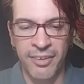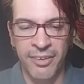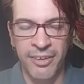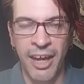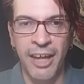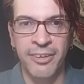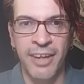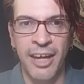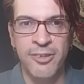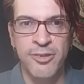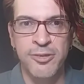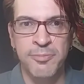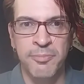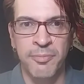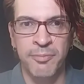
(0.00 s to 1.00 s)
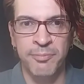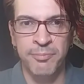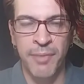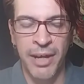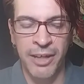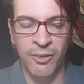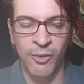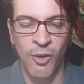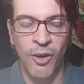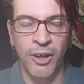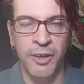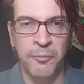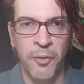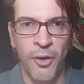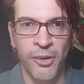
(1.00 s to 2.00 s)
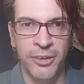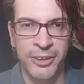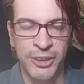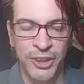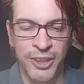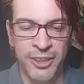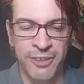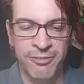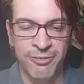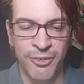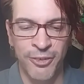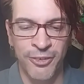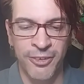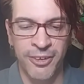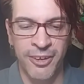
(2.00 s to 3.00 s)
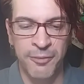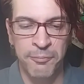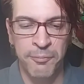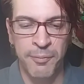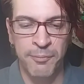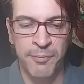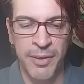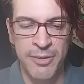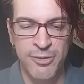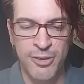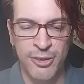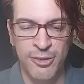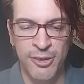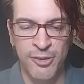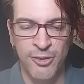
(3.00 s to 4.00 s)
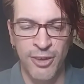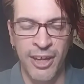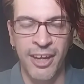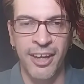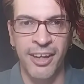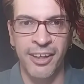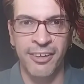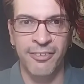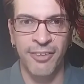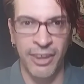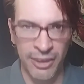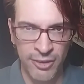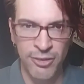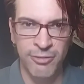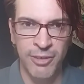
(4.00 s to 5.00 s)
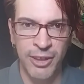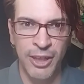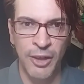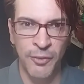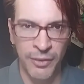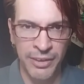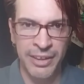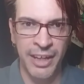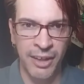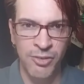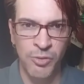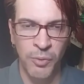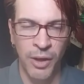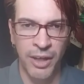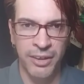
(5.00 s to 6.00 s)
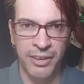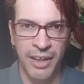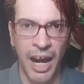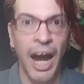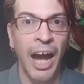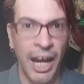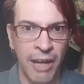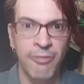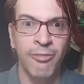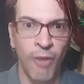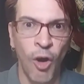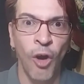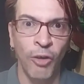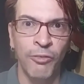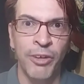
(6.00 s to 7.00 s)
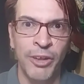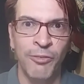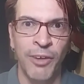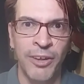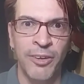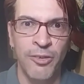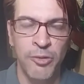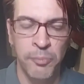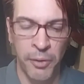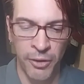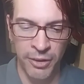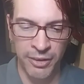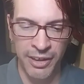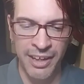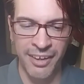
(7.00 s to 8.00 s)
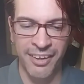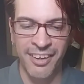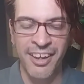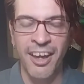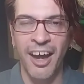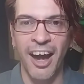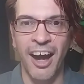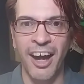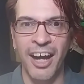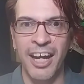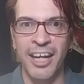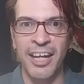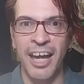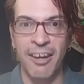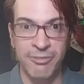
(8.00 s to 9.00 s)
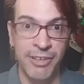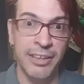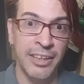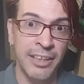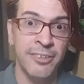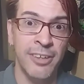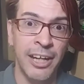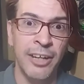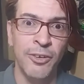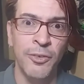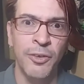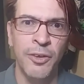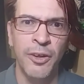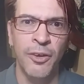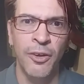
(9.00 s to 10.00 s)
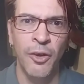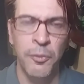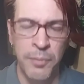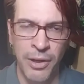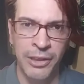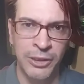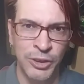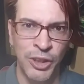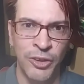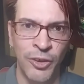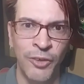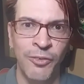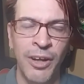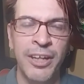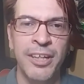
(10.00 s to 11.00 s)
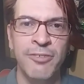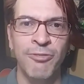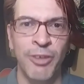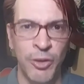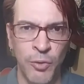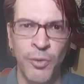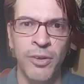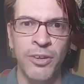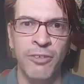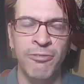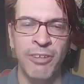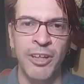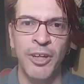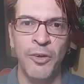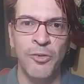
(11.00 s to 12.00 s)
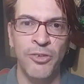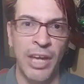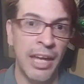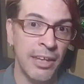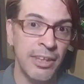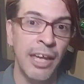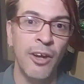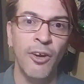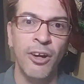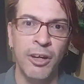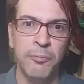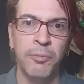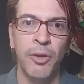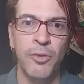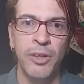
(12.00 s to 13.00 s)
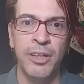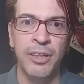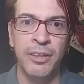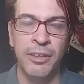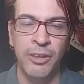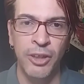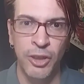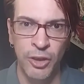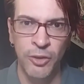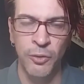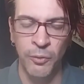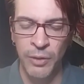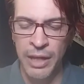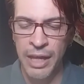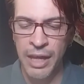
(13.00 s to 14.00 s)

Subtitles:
that's my long apology for basically saying this video and the next one. I've already read this part. I have read the entire Upanishad already, recorded the videos, and they are uploaded and in the queue.